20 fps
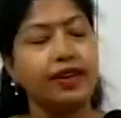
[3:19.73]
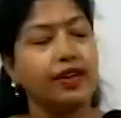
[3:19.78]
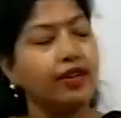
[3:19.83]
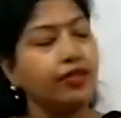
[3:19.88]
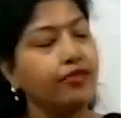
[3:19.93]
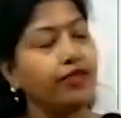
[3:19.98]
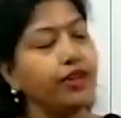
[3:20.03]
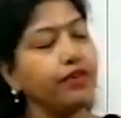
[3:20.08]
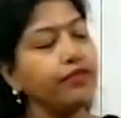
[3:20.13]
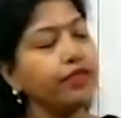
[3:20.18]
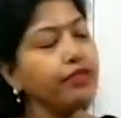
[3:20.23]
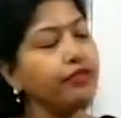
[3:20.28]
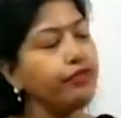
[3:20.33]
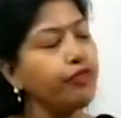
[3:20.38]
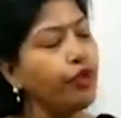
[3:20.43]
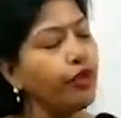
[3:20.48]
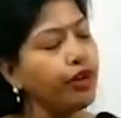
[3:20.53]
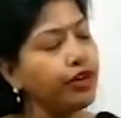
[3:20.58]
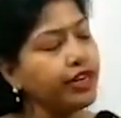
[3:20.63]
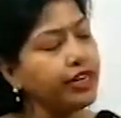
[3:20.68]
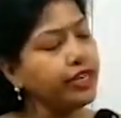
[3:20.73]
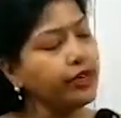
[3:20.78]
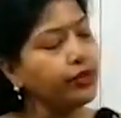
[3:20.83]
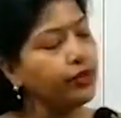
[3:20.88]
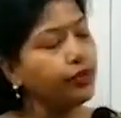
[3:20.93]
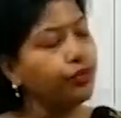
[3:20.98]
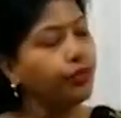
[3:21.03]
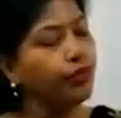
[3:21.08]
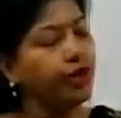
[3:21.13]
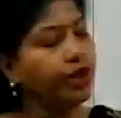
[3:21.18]
When we fold it
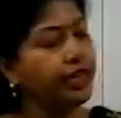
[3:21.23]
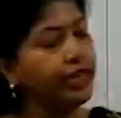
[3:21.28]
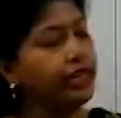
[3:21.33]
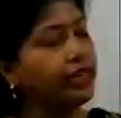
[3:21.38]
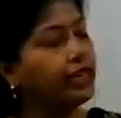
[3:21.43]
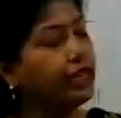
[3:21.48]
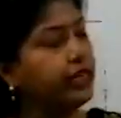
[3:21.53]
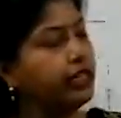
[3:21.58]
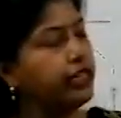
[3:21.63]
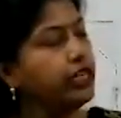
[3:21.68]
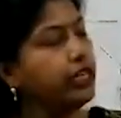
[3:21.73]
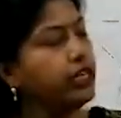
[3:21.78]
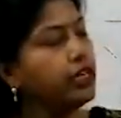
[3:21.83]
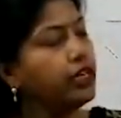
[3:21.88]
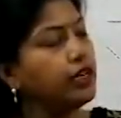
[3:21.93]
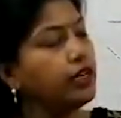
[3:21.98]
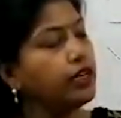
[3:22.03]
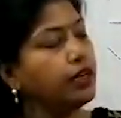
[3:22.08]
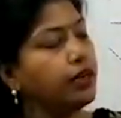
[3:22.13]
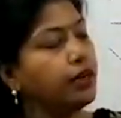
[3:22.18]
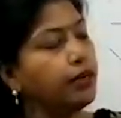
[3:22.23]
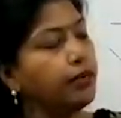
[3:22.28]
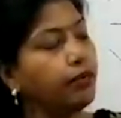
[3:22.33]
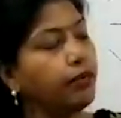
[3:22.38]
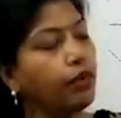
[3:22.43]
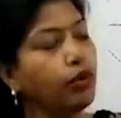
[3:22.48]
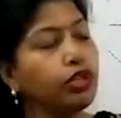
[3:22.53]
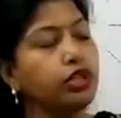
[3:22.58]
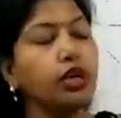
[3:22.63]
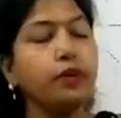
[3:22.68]
vertically,
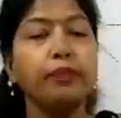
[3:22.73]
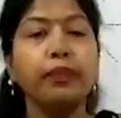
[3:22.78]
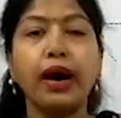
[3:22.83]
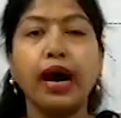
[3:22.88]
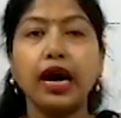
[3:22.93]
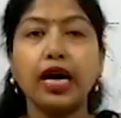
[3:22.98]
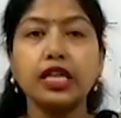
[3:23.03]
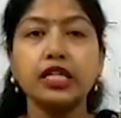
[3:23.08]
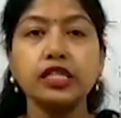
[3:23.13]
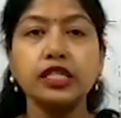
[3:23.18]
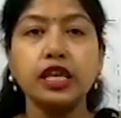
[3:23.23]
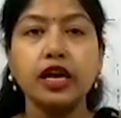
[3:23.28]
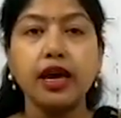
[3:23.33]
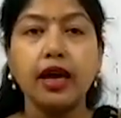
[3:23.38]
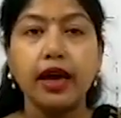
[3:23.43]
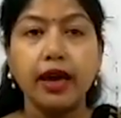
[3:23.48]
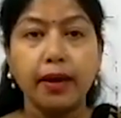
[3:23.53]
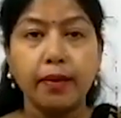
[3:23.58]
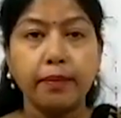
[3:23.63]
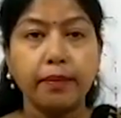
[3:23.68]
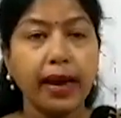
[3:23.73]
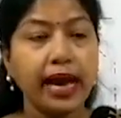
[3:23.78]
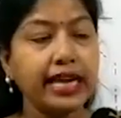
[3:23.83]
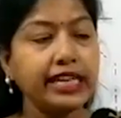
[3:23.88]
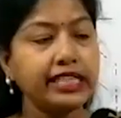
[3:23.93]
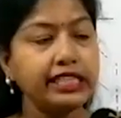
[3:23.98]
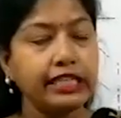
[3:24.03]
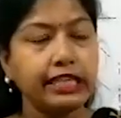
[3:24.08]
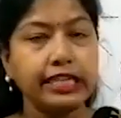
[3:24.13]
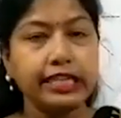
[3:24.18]
both the parts
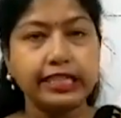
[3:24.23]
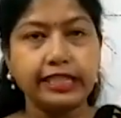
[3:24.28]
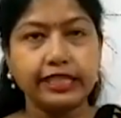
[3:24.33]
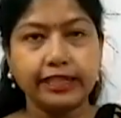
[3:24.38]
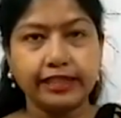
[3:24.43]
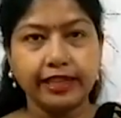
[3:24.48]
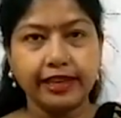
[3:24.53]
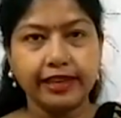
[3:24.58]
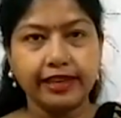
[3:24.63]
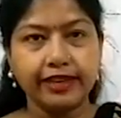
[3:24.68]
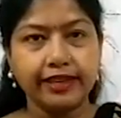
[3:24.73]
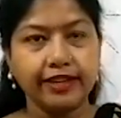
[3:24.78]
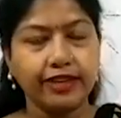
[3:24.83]
match each other.